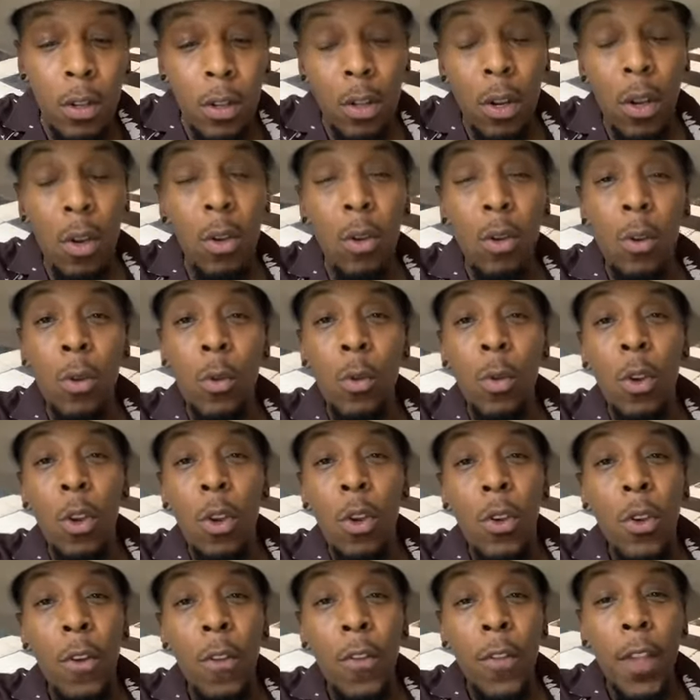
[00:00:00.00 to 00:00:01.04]
So
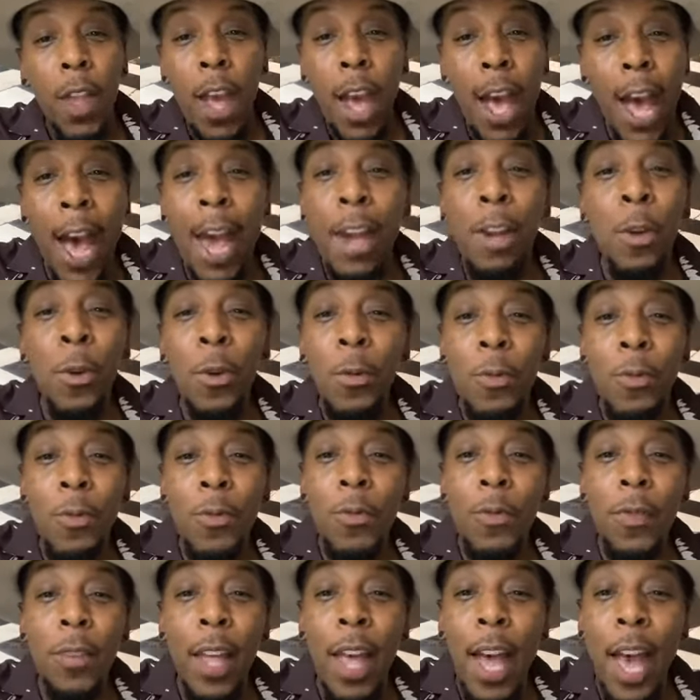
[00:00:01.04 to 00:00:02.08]
I don't
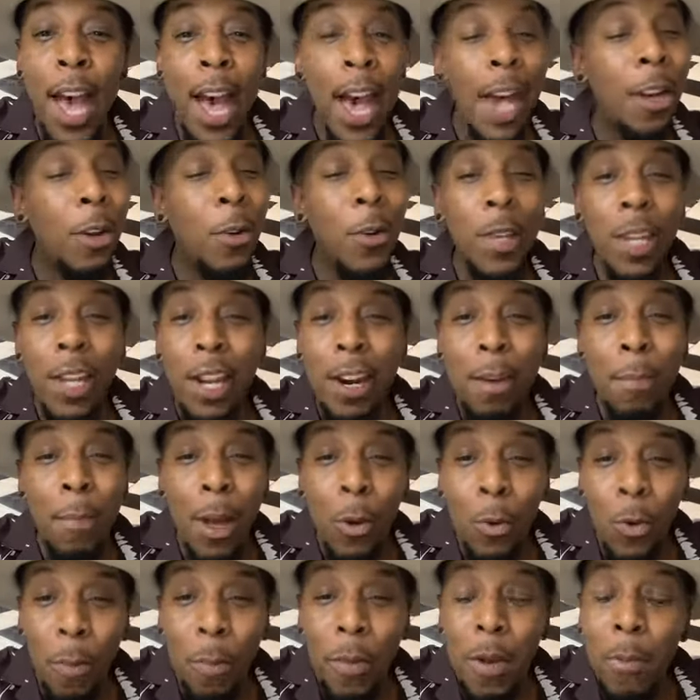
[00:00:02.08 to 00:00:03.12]
I don't care
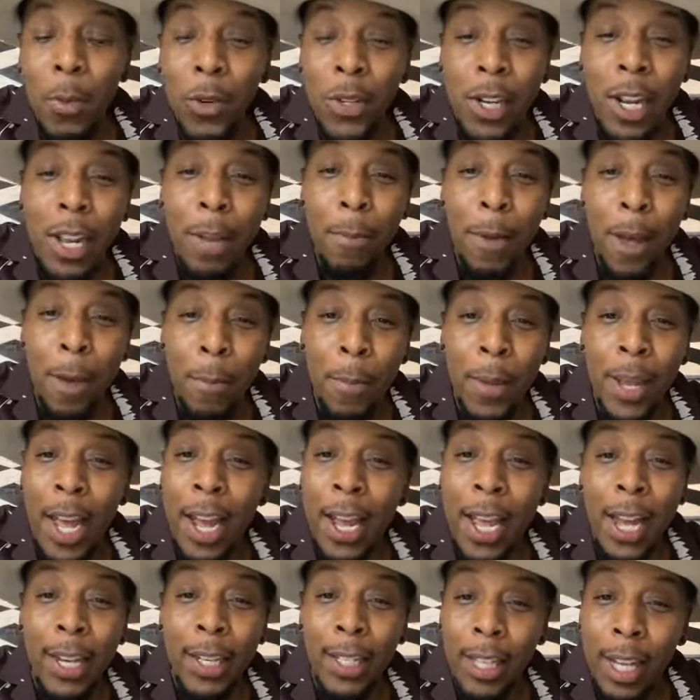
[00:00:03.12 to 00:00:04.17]
about what people say about me.
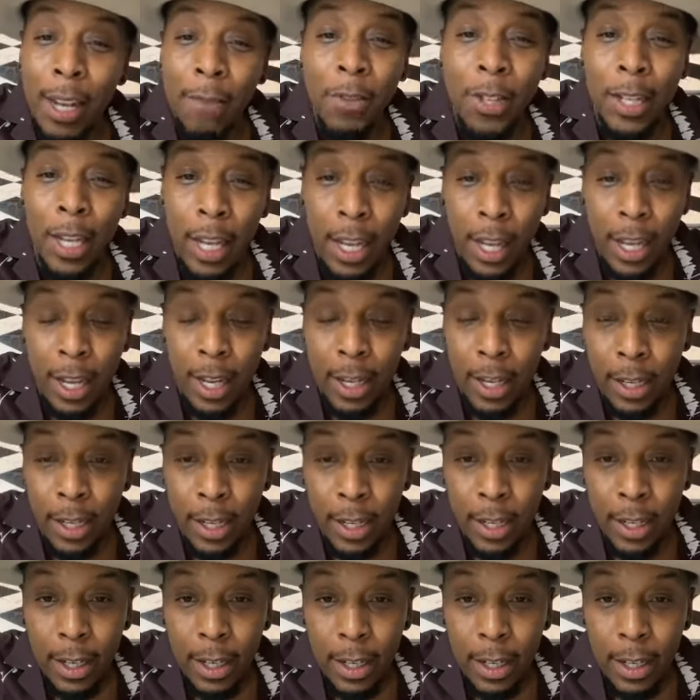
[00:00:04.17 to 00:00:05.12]
I got tough skin.